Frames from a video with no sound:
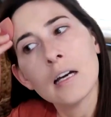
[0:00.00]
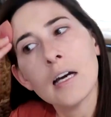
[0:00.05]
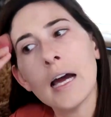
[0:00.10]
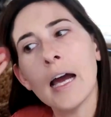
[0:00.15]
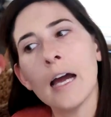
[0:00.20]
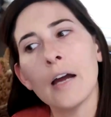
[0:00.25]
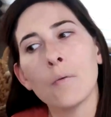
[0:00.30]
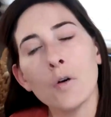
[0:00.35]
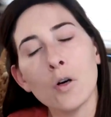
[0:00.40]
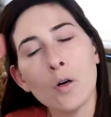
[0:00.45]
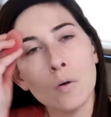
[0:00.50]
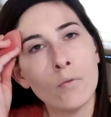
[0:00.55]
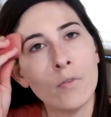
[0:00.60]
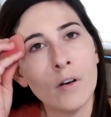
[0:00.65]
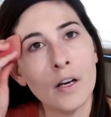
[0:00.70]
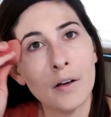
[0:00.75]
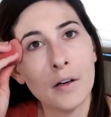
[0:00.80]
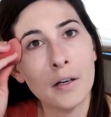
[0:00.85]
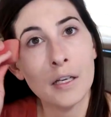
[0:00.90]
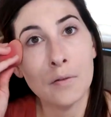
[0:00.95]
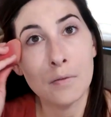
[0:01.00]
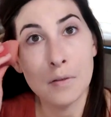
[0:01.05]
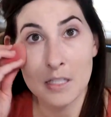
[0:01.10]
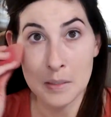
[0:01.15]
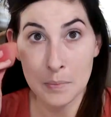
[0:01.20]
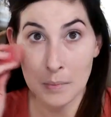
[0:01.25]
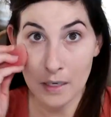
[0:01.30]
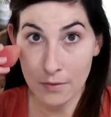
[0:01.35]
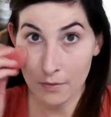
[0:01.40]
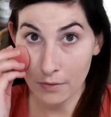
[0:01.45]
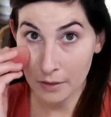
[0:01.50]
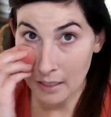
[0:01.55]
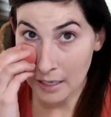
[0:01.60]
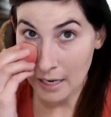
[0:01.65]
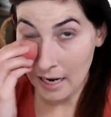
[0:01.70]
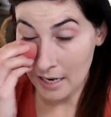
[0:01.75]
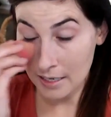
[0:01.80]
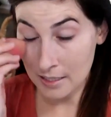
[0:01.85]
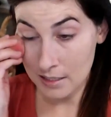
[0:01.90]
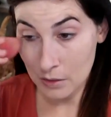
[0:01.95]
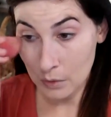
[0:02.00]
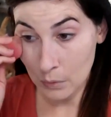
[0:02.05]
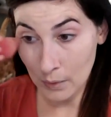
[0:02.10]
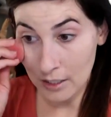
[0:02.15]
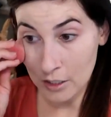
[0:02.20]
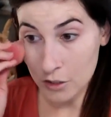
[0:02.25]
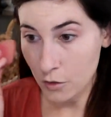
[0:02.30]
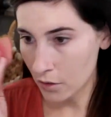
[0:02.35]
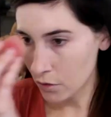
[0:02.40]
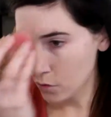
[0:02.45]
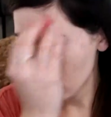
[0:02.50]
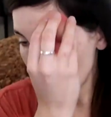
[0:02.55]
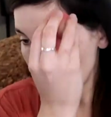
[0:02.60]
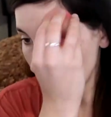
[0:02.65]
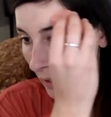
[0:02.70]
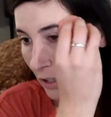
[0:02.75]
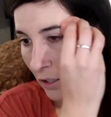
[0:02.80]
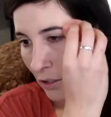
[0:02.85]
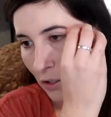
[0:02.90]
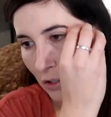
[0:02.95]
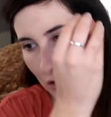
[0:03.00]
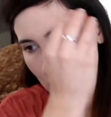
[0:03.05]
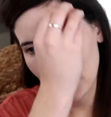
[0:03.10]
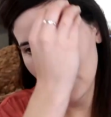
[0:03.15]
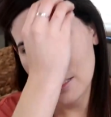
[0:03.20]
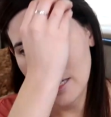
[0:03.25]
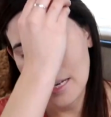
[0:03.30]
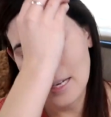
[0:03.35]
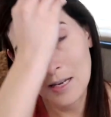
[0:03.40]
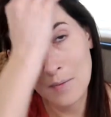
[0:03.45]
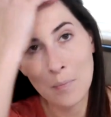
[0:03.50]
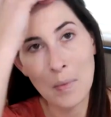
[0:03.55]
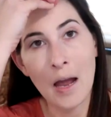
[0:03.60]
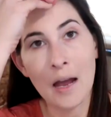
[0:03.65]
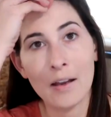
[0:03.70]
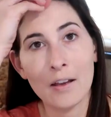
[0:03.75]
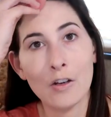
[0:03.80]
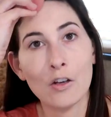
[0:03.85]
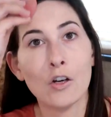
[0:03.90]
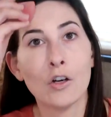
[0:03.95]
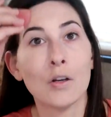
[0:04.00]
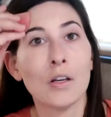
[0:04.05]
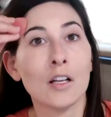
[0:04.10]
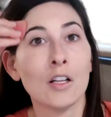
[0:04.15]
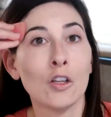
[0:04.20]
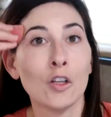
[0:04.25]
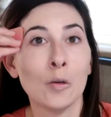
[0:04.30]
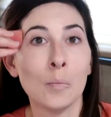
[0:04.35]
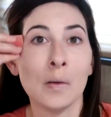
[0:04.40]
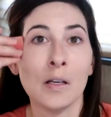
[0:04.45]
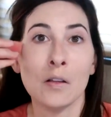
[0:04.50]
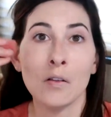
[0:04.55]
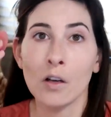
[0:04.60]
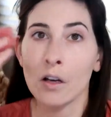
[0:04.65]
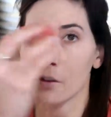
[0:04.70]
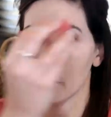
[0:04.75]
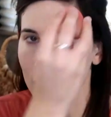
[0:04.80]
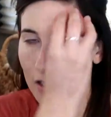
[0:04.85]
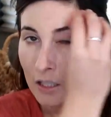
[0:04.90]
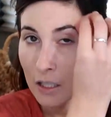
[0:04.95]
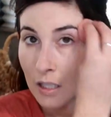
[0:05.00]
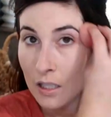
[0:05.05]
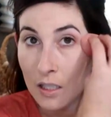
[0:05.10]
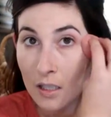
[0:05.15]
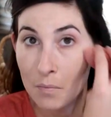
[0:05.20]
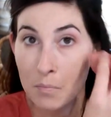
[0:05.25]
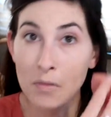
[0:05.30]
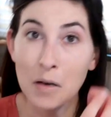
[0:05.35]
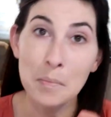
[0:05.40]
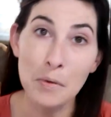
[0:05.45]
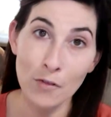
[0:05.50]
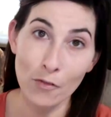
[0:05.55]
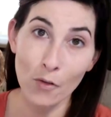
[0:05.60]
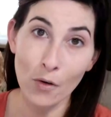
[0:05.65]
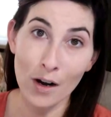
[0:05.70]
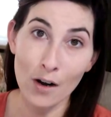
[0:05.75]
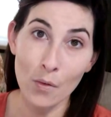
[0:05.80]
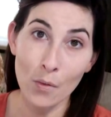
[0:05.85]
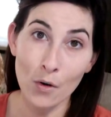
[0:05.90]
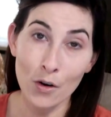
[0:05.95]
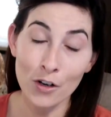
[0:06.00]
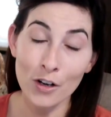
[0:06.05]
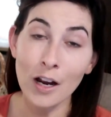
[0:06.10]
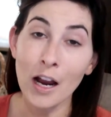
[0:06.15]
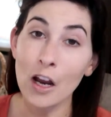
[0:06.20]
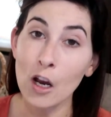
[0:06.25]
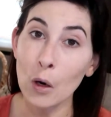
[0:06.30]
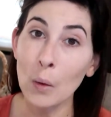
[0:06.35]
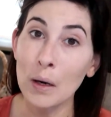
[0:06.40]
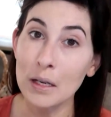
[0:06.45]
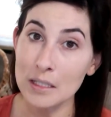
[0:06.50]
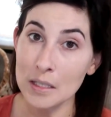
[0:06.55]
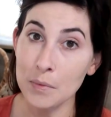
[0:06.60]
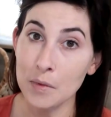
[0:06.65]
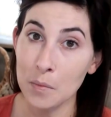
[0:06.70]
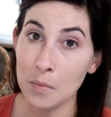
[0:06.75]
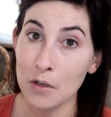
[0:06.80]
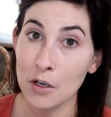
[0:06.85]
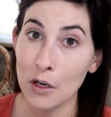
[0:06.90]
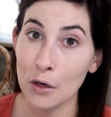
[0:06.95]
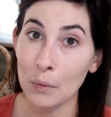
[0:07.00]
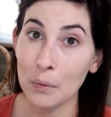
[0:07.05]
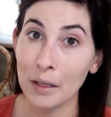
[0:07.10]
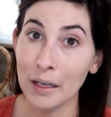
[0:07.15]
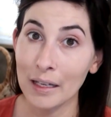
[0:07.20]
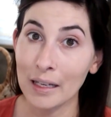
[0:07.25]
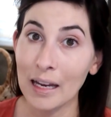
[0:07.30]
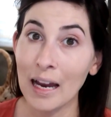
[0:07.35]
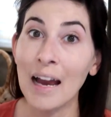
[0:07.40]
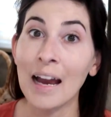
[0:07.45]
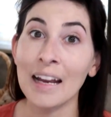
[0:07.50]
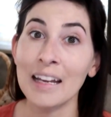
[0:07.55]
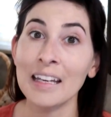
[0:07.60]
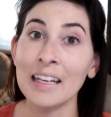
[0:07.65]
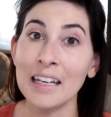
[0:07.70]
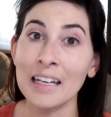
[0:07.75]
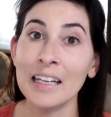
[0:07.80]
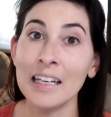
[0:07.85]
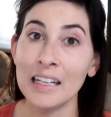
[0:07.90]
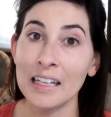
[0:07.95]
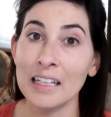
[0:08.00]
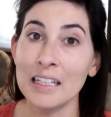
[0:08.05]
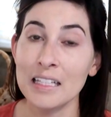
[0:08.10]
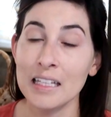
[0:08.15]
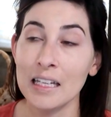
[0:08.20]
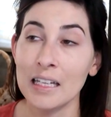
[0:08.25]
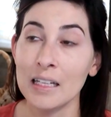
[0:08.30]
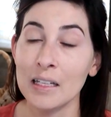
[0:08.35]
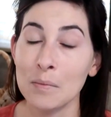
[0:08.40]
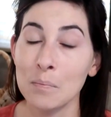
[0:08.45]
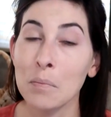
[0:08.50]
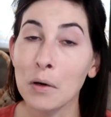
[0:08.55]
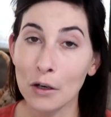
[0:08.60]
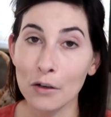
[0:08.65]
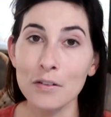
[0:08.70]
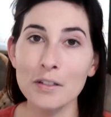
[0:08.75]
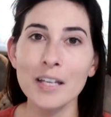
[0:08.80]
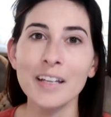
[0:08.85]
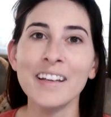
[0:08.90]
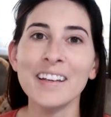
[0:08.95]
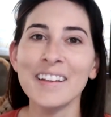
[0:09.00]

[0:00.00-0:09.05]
I will very respectfully ask the waitress or the waiter to take it back and cook it a little bit longer. But before I order, I always let them know, like, I need it burnt.